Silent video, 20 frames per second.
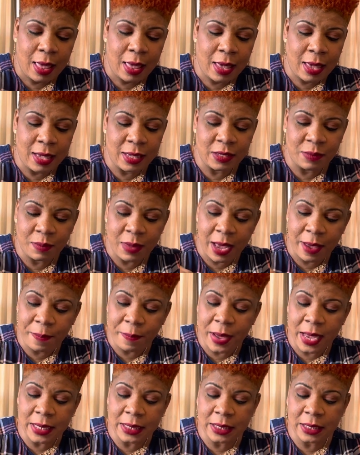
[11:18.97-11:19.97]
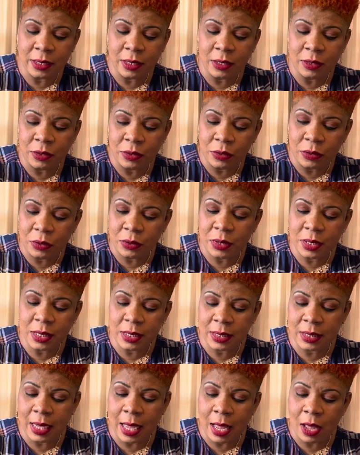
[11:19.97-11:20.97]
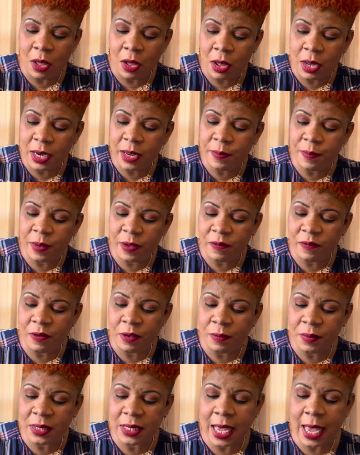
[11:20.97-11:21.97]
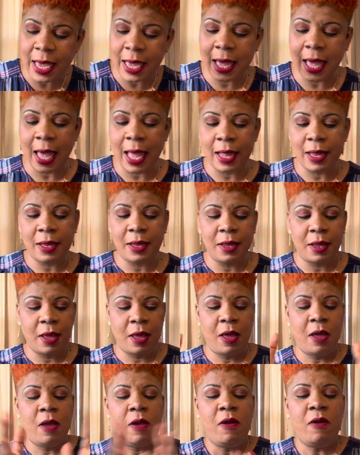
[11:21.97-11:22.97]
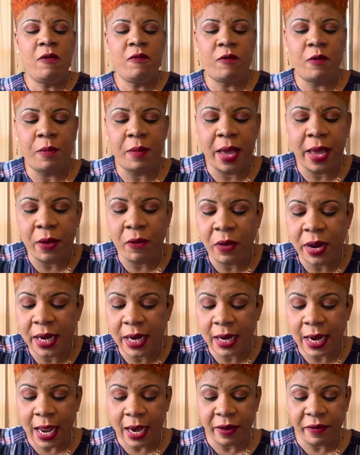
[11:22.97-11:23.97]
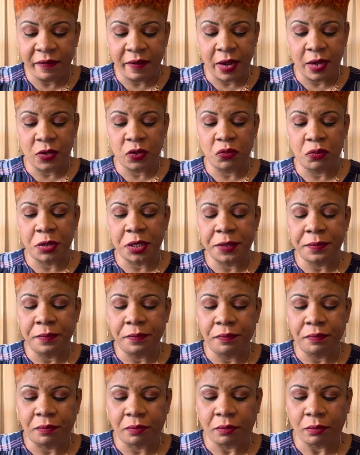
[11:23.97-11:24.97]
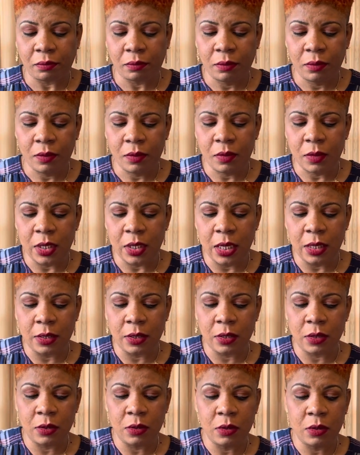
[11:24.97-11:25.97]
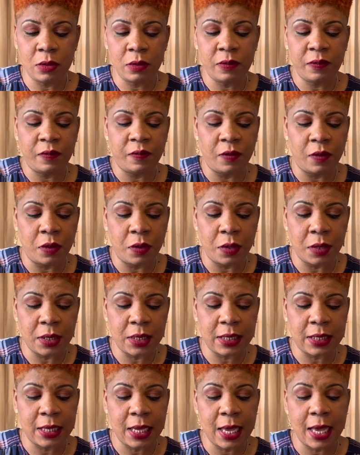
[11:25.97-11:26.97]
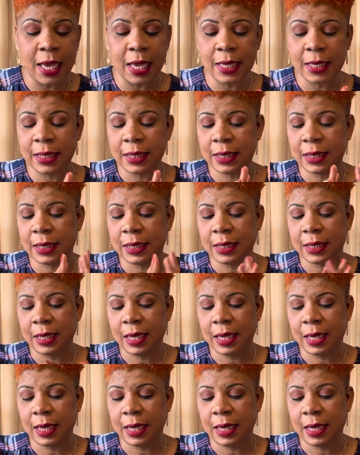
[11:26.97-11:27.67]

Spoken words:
It's my passion, though. These are all the perfumes I got for my wedding anniversary. 2, 4, 6.